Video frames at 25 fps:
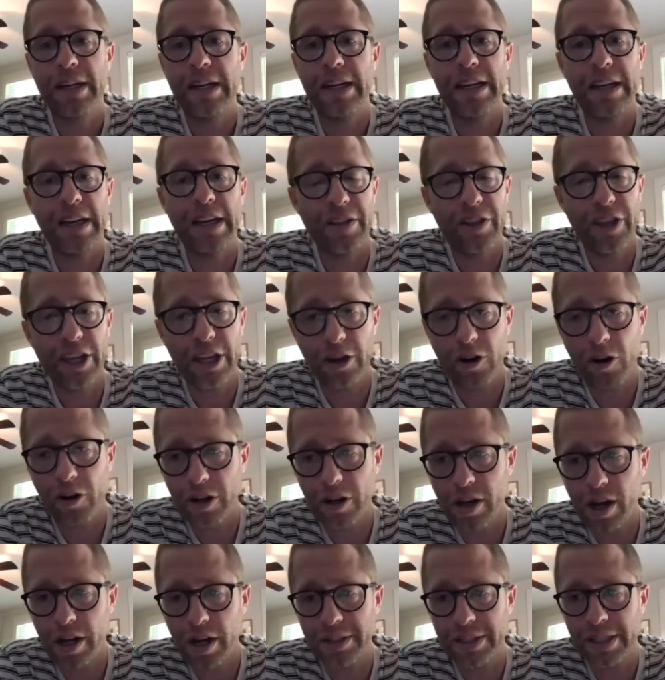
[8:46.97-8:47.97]
I think in our
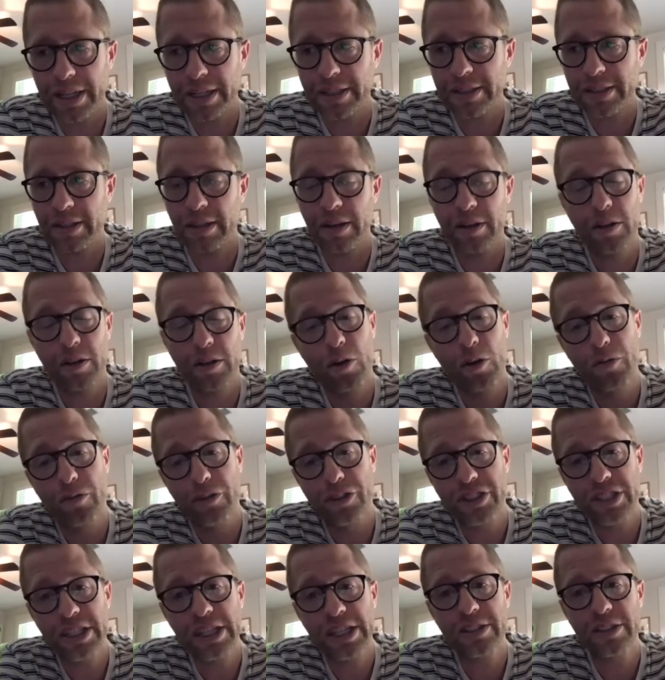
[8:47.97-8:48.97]
context,
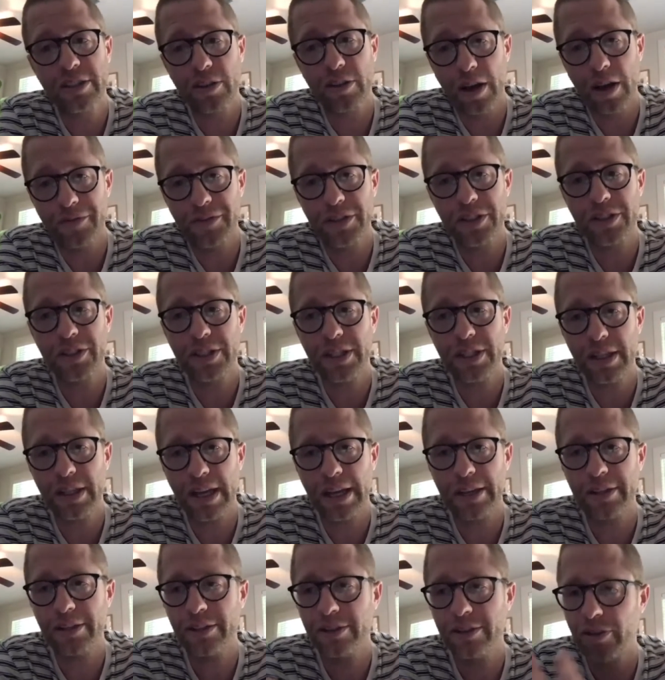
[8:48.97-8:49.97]
overseas, they'll often see
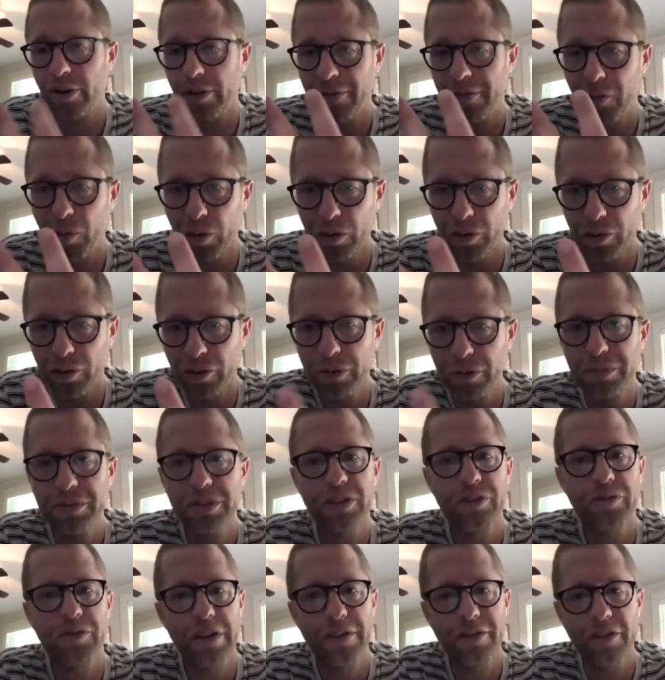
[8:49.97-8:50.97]
that. You start 4 groups,
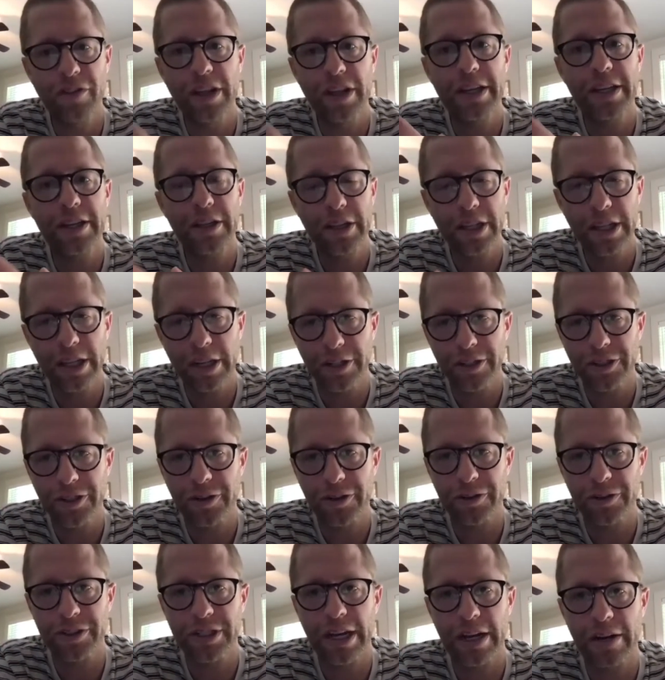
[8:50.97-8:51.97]
3 flake, you get a
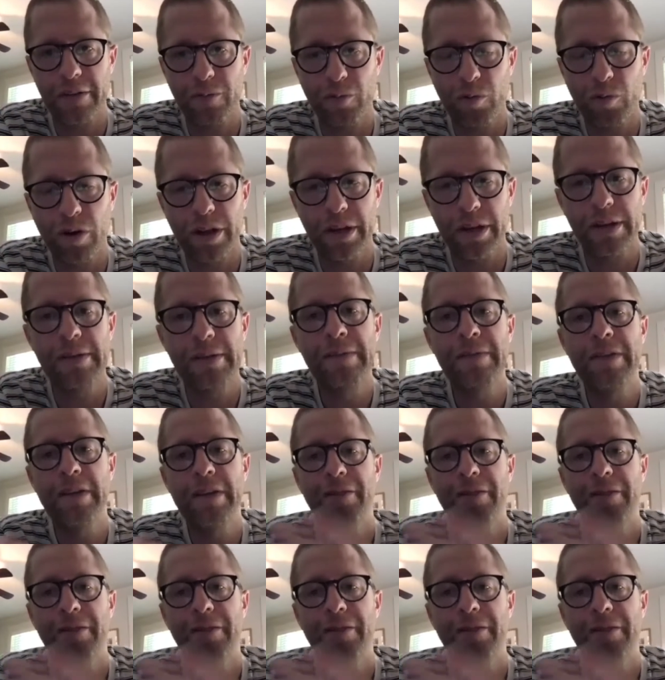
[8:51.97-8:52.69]
church out of one.